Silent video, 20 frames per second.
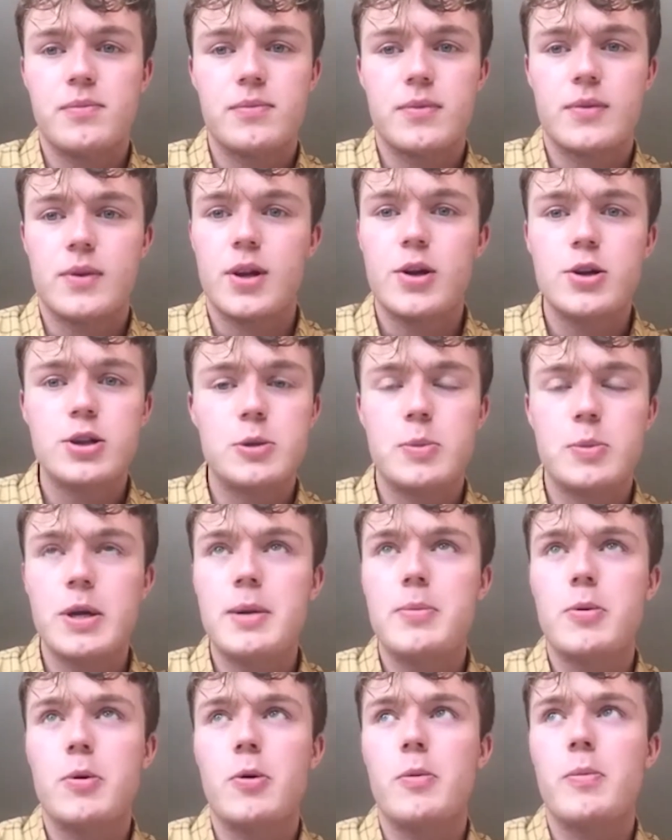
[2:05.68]
Loads of
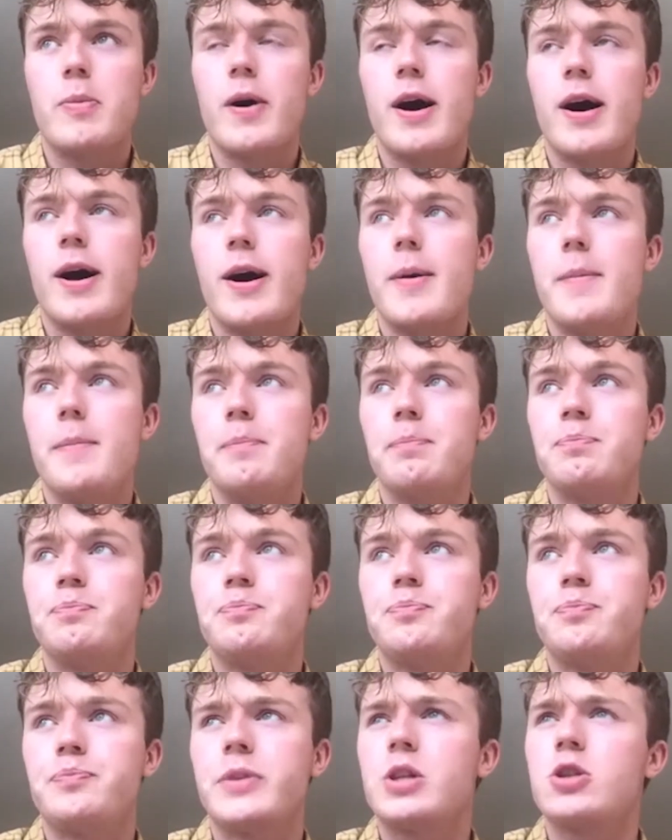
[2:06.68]
people, but I
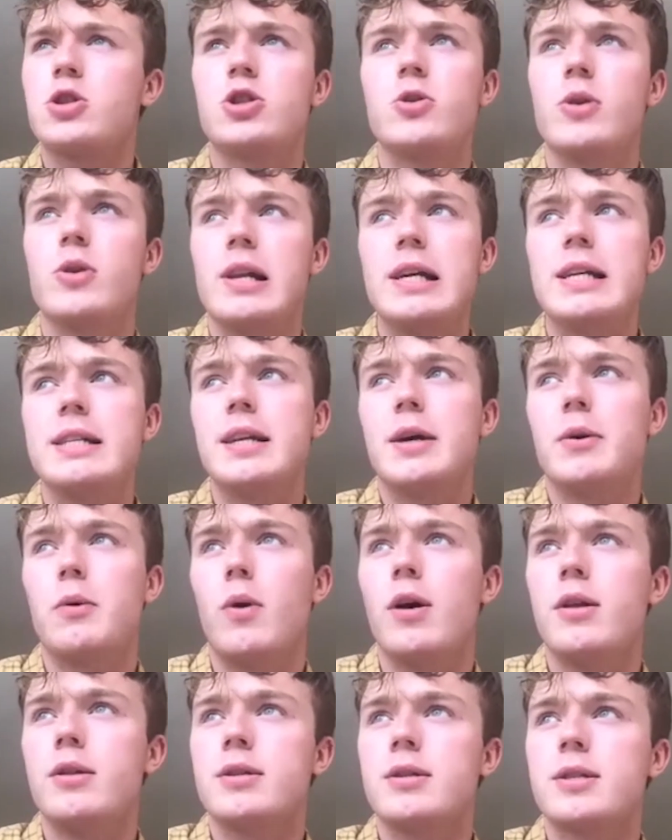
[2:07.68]
think Stuart Lee did it
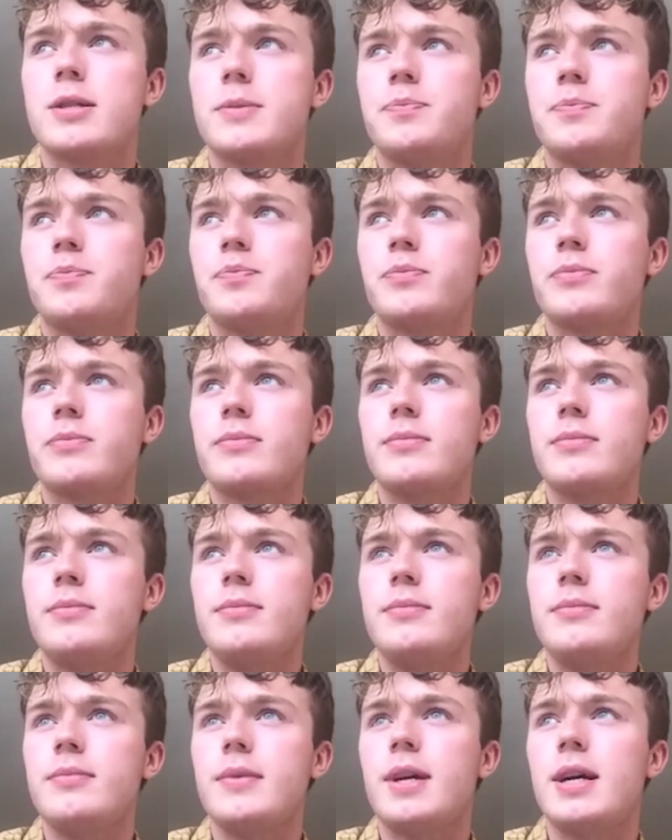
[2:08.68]
once,
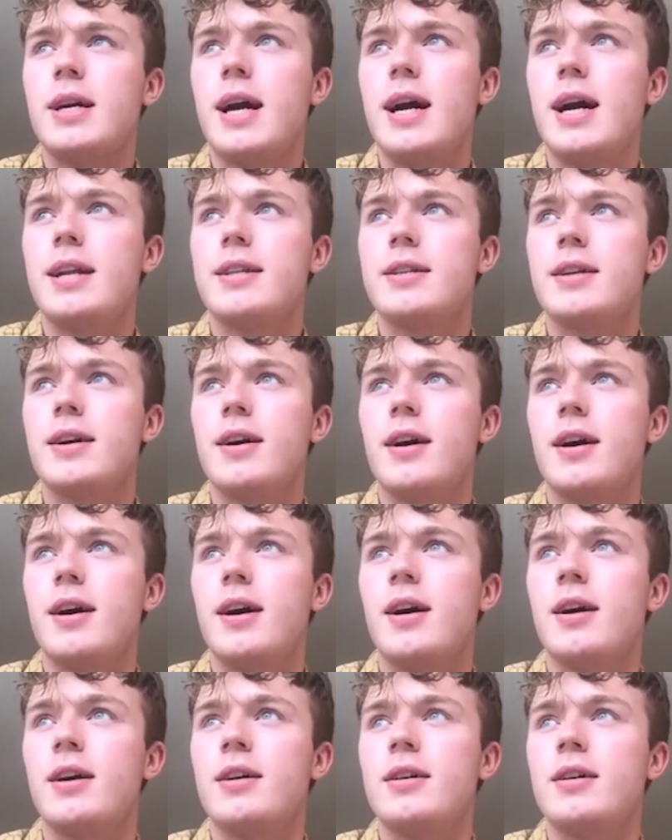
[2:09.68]
and it